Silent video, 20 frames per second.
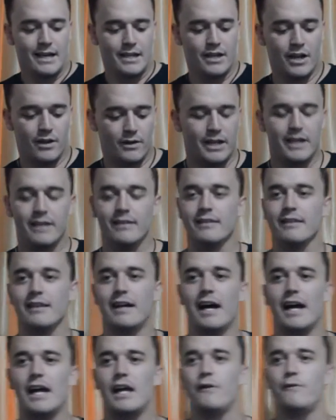You know, in
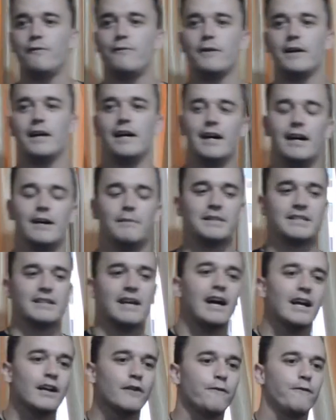life, it's
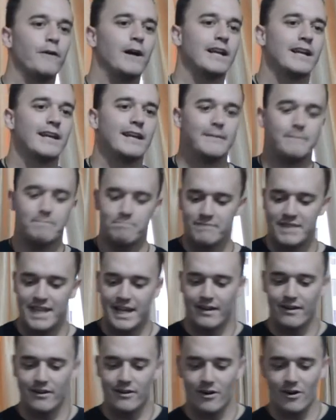kind of funny.
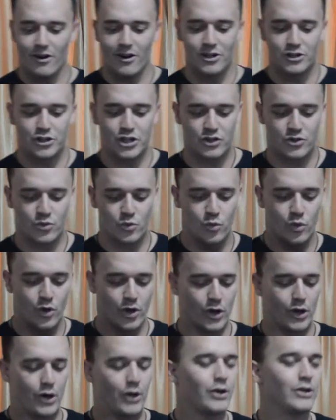There are just
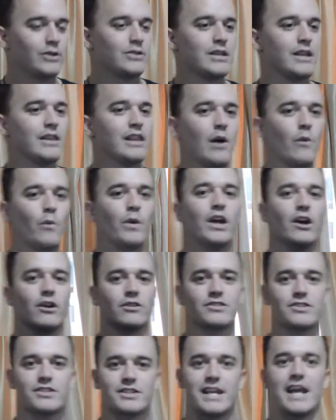words that we are
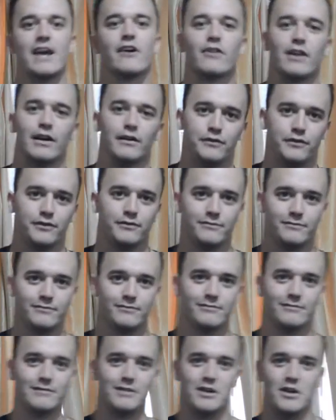scared of.
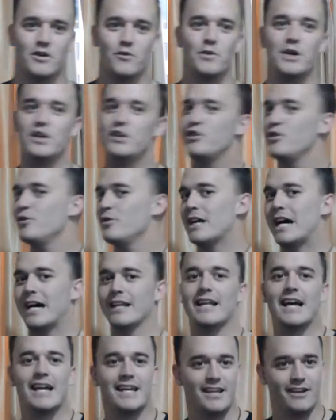We do
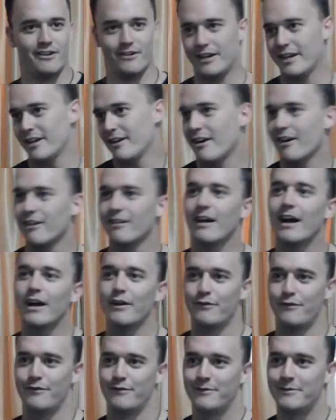not like hearing in our
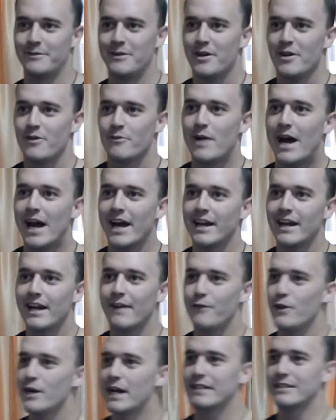life. Right?
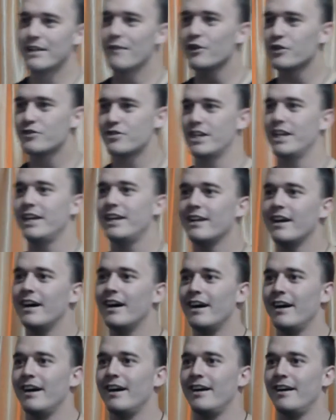Have you guys ever seen
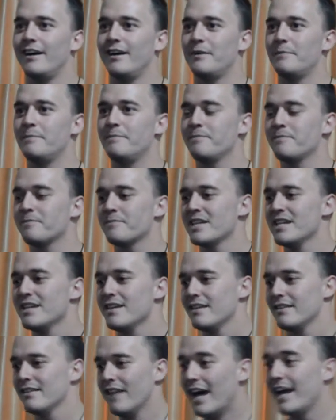
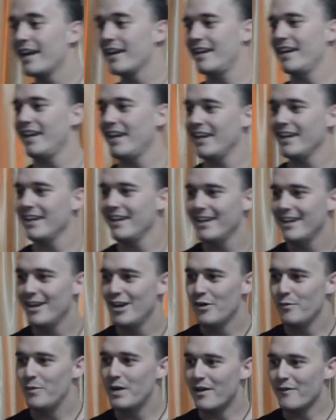Lion King?
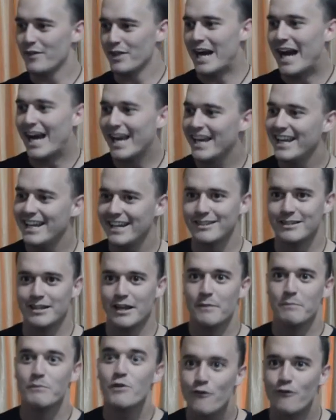Yeah. Whenever the hyenas,
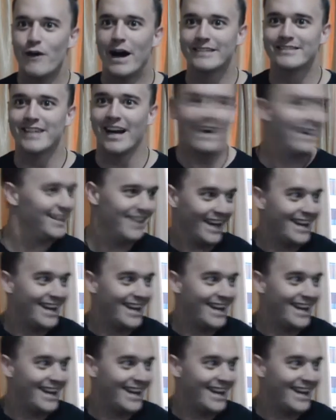Mufasa.